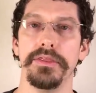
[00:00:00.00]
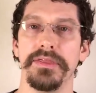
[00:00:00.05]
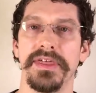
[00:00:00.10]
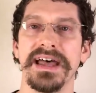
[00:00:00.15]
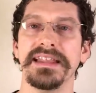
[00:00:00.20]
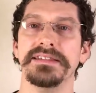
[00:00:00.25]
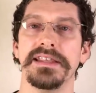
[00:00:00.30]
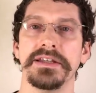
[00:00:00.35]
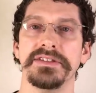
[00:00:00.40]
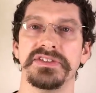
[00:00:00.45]

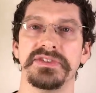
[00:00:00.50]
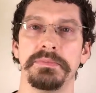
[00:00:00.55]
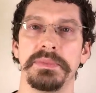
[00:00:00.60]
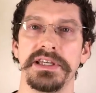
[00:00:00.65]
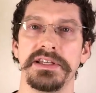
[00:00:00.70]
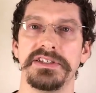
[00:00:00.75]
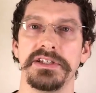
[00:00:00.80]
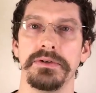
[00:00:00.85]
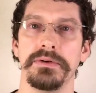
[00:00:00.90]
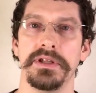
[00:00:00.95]
that does
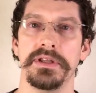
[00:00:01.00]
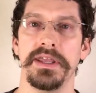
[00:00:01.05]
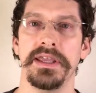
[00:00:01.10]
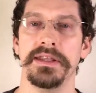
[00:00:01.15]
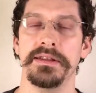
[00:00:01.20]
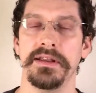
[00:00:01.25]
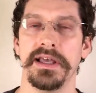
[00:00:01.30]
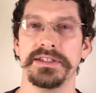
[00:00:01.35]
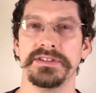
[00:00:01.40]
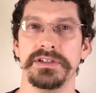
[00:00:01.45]
speak to you, and
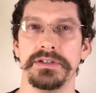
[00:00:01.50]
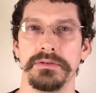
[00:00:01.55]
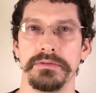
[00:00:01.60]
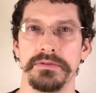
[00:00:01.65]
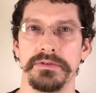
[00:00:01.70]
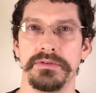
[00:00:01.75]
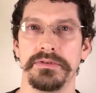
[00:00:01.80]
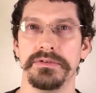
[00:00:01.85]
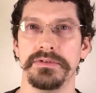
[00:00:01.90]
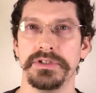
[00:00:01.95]
unless
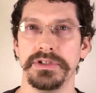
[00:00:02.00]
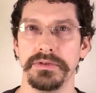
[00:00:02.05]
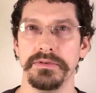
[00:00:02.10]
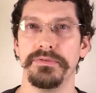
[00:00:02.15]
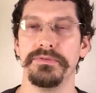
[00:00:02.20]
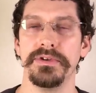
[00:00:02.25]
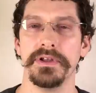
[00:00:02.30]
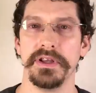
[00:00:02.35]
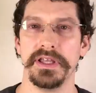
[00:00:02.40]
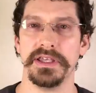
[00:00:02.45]
you do
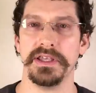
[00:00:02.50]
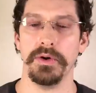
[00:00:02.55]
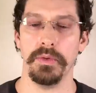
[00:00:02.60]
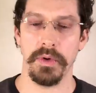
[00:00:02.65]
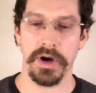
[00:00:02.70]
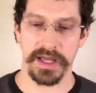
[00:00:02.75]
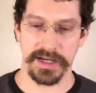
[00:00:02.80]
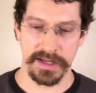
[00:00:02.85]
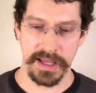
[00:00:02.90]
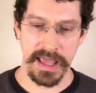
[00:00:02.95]
feel like you
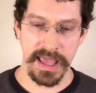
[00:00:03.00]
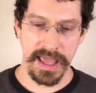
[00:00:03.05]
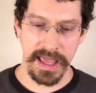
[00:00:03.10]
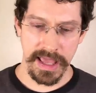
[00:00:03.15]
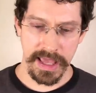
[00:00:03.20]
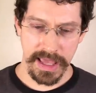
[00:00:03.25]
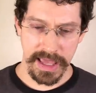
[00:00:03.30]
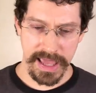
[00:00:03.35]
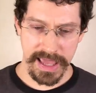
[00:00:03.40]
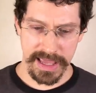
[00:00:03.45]
want
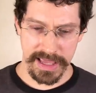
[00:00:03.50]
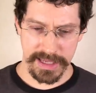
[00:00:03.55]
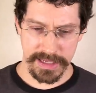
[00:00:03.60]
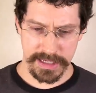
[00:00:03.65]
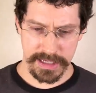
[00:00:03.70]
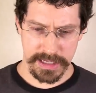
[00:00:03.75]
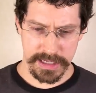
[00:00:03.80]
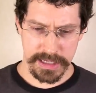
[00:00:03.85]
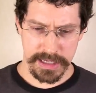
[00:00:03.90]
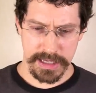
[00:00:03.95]

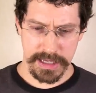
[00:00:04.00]
a